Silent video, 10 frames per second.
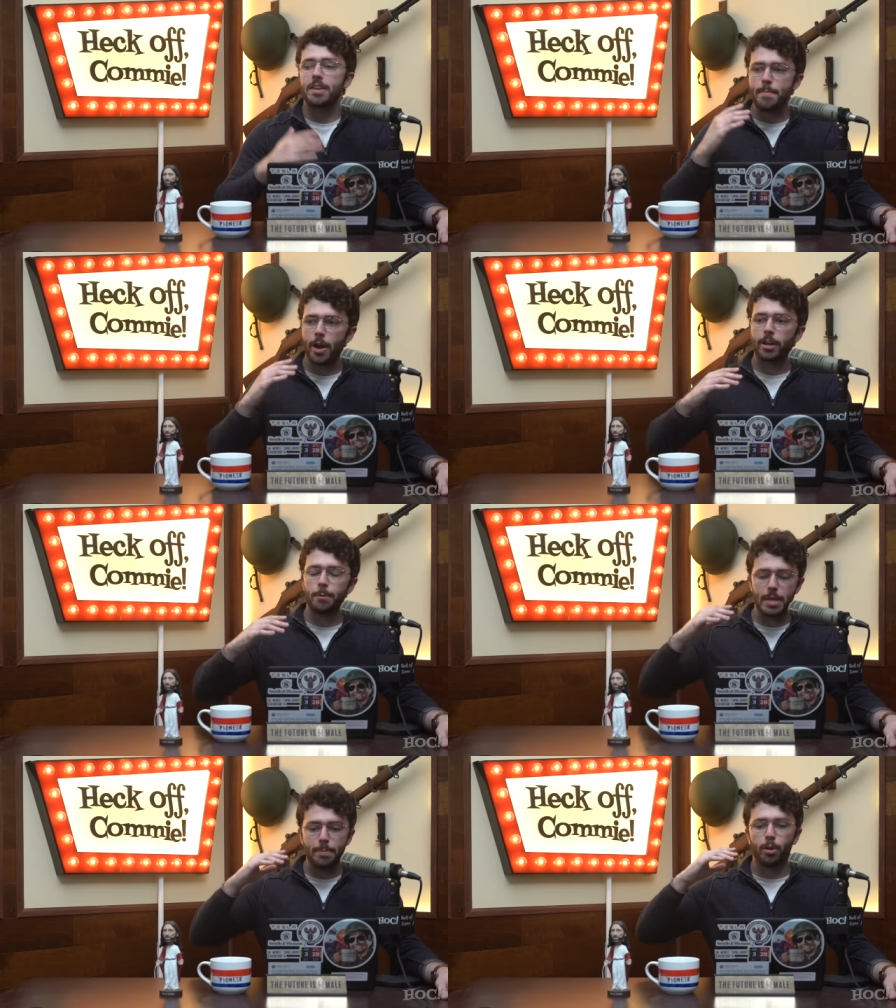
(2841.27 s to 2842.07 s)
The
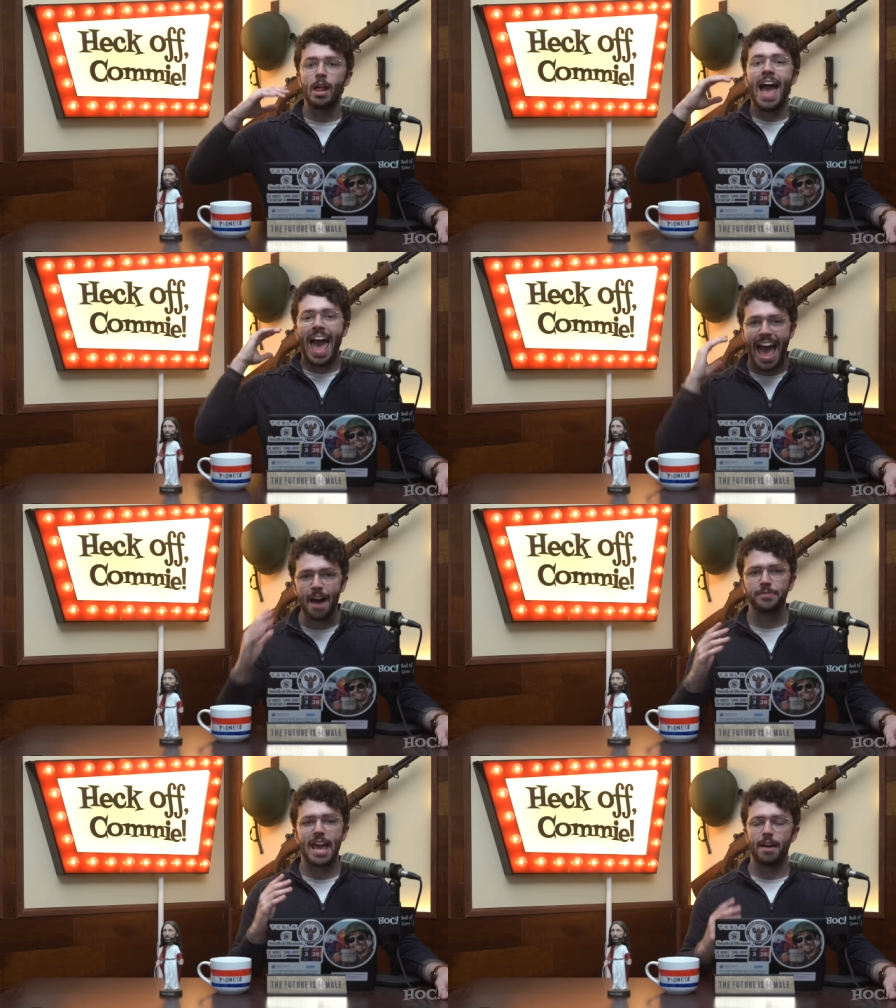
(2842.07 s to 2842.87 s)
American people
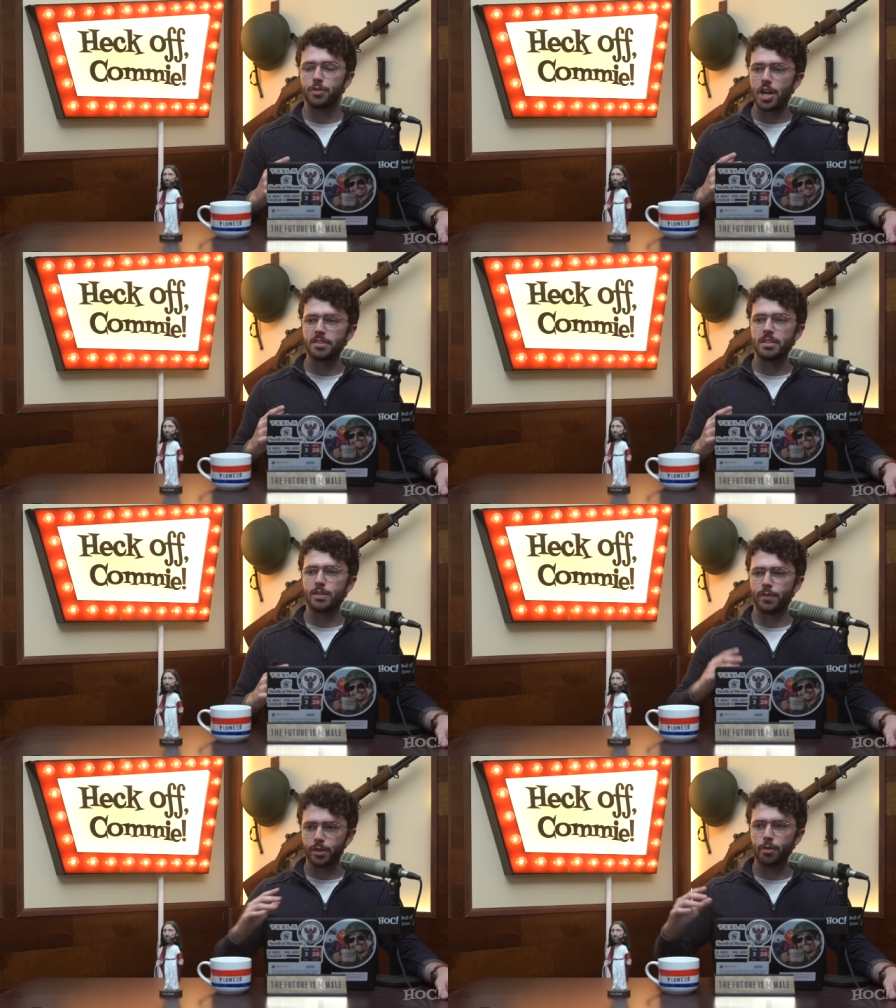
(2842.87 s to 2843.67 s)
have to have justice
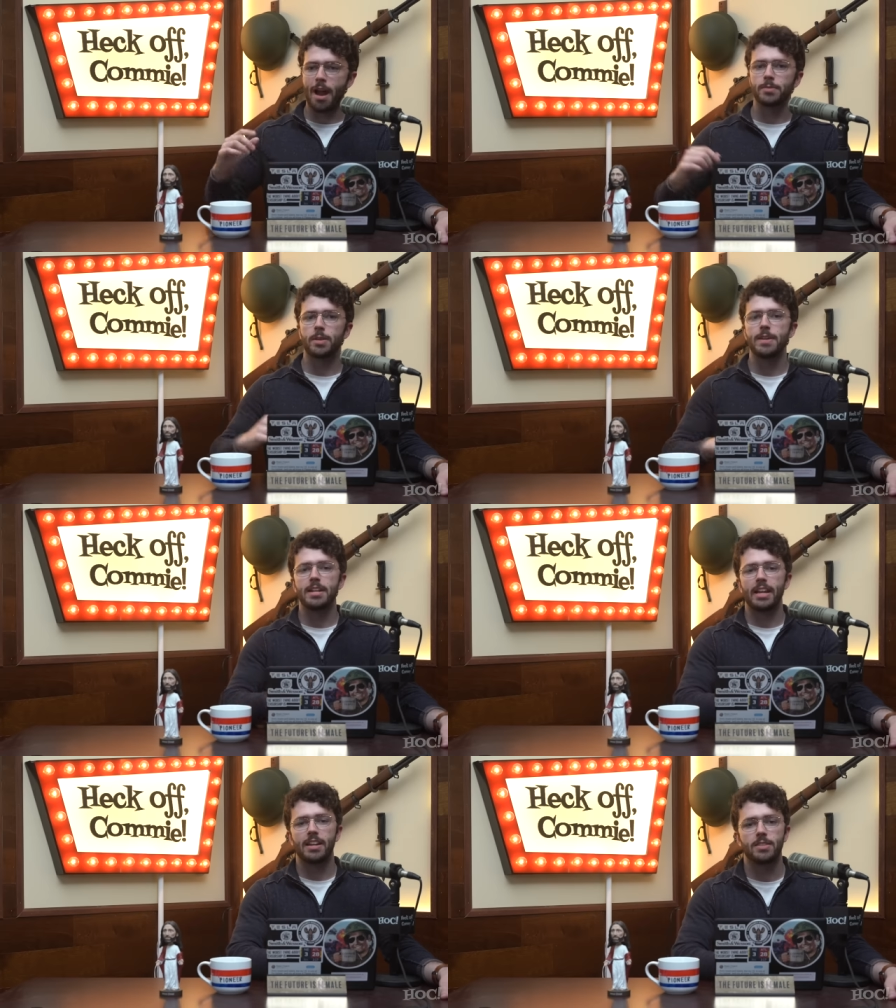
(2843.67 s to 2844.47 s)
justice for the crimes
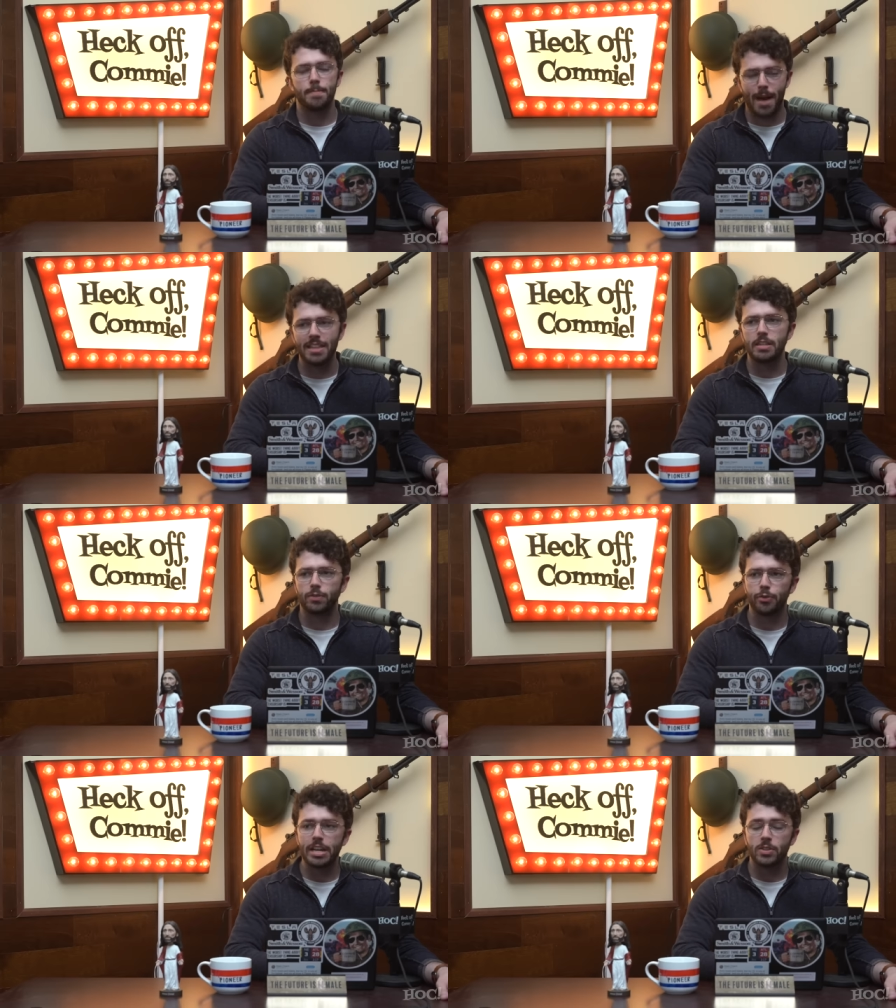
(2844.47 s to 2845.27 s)
committed against them by these
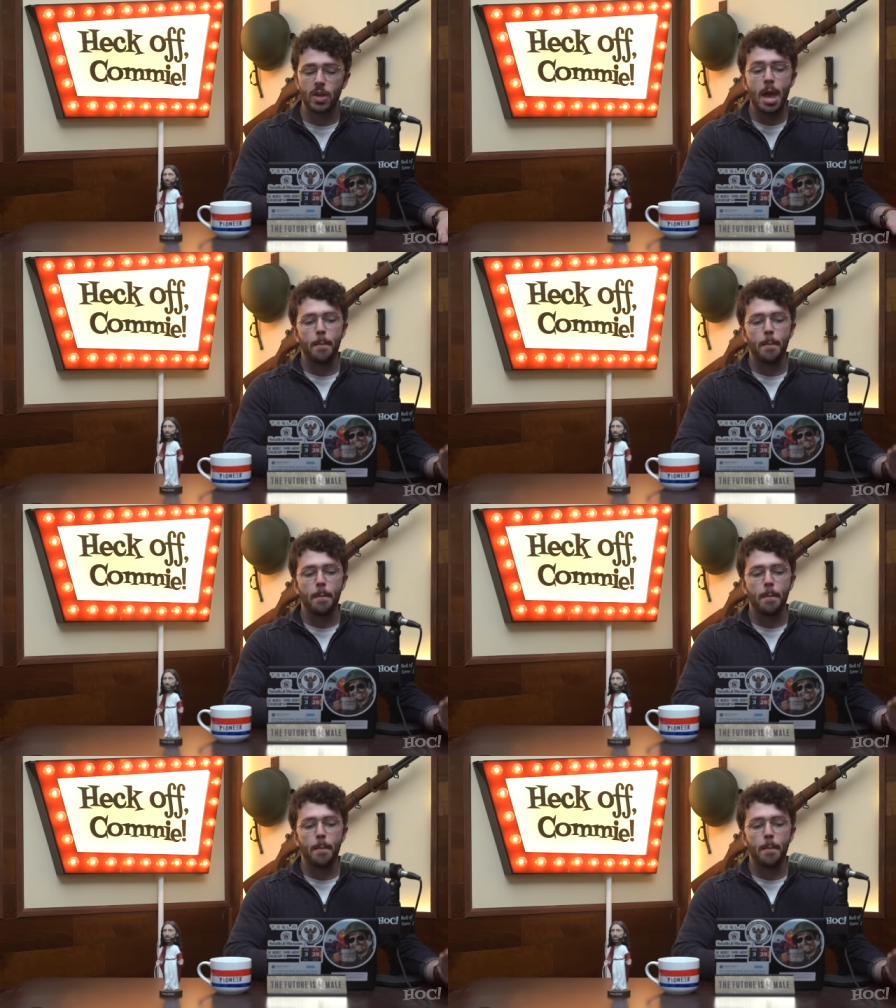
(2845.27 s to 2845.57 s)
freaks,